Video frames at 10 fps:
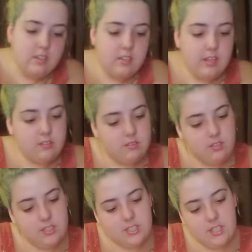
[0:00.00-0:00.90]
don't
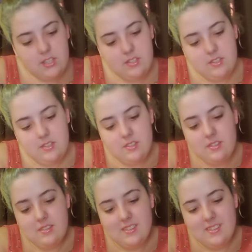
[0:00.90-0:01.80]
really see. I
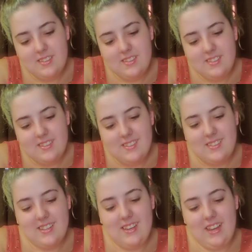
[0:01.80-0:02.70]

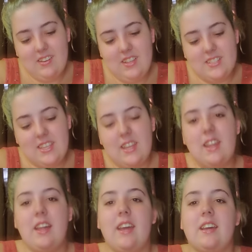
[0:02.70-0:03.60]
don't really see
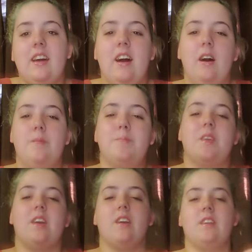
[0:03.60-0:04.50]
any like um.
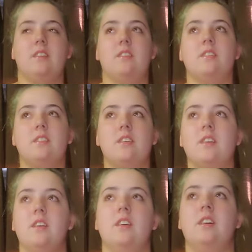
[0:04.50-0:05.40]
What's that? What's that
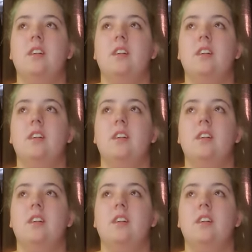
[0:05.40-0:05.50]
one?